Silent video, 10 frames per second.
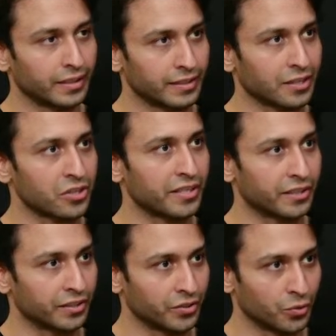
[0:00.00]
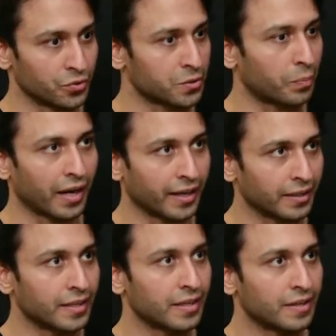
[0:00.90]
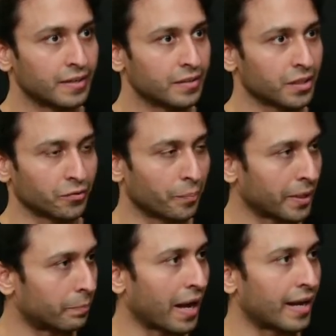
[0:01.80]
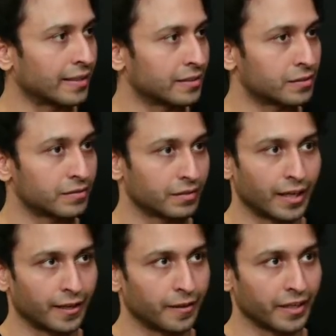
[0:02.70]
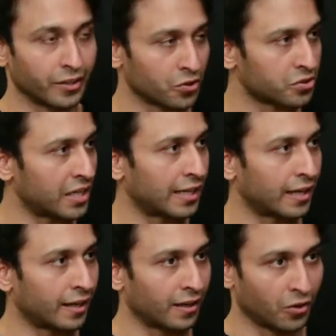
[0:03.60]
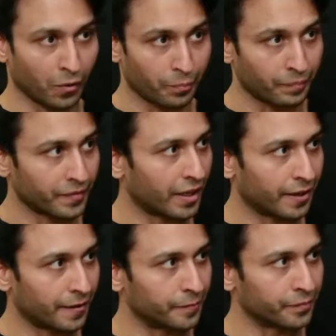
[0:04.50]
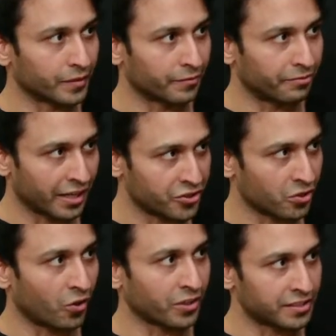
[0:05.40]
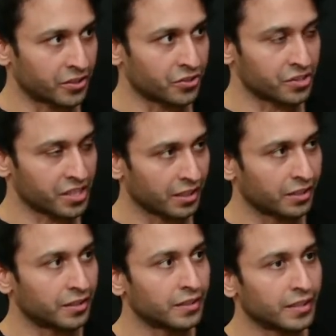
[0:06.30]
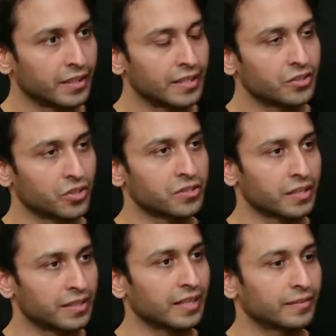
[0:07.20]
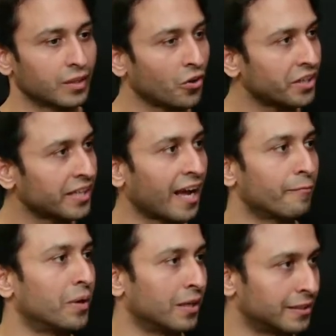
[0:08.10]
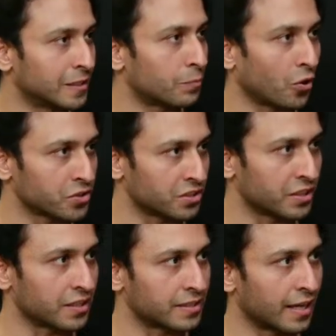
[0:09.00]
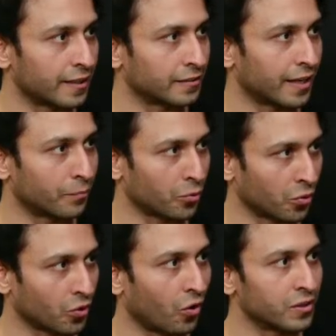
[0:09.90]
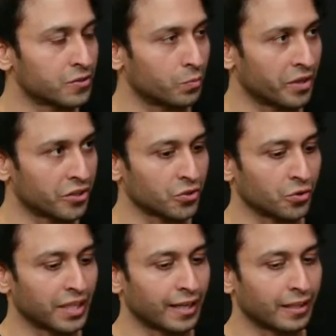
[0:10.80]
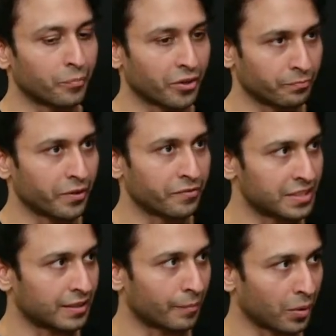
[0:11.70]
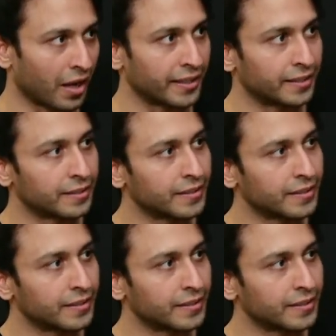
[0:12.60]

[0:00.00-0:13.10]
actually used by some of the big banks in Australia, a lot of financial organizations here. So they already have built these processes and protocols to make sure that they're privacy compliant,